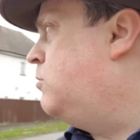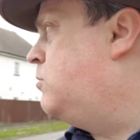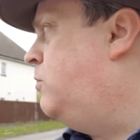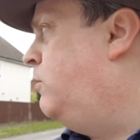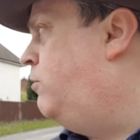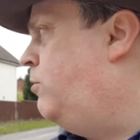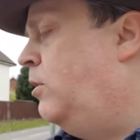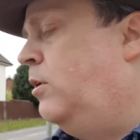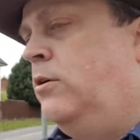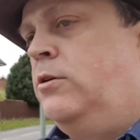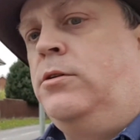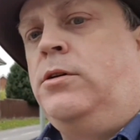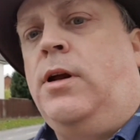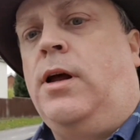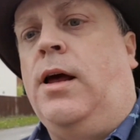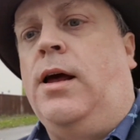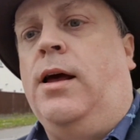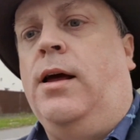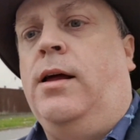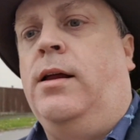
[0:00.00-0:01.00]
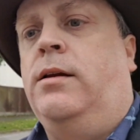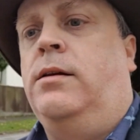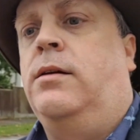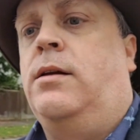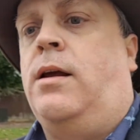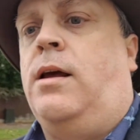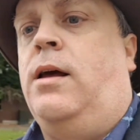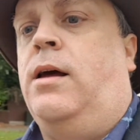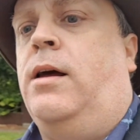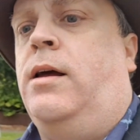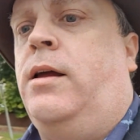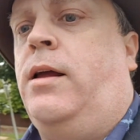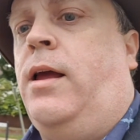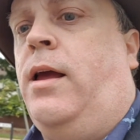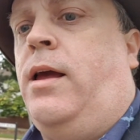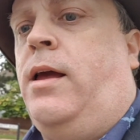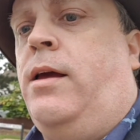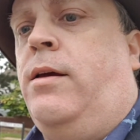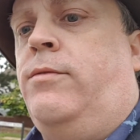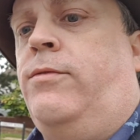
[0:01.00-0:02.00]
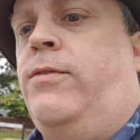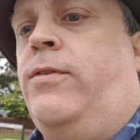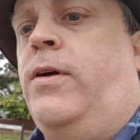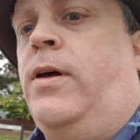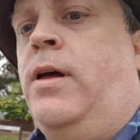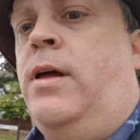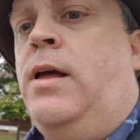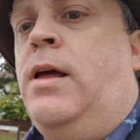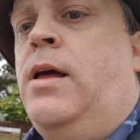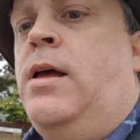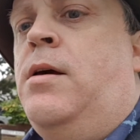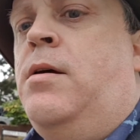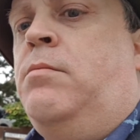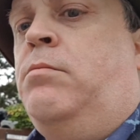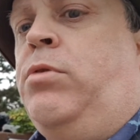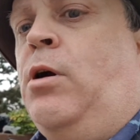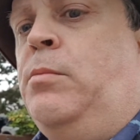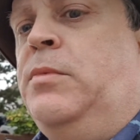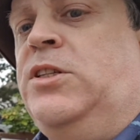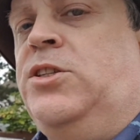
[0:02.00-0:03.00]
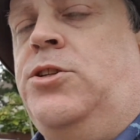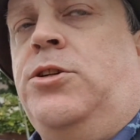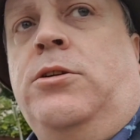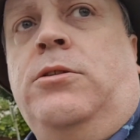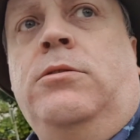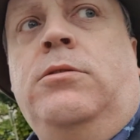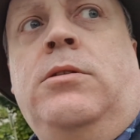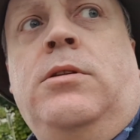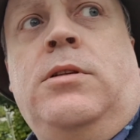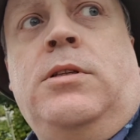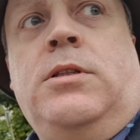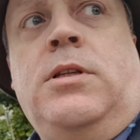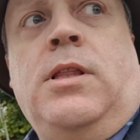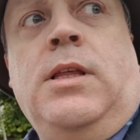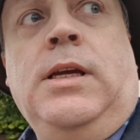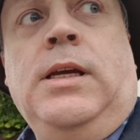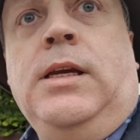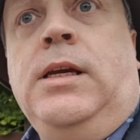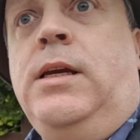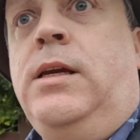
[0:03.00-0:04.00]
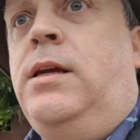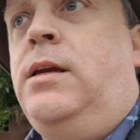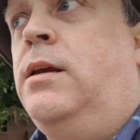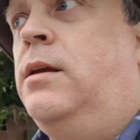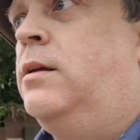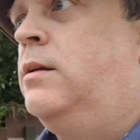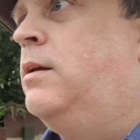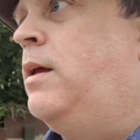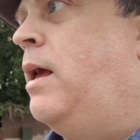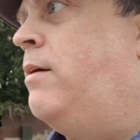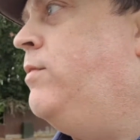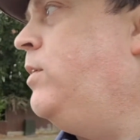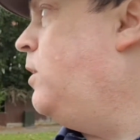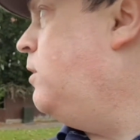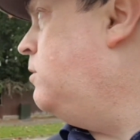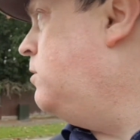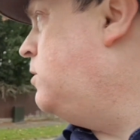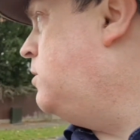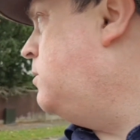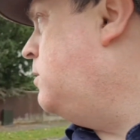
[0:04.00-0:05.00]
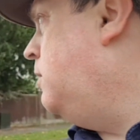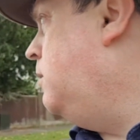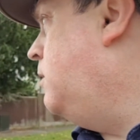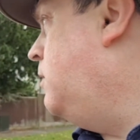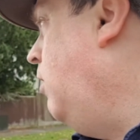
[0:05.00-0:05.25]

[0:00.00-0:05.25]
Oxford Road and I have promised you the evidence that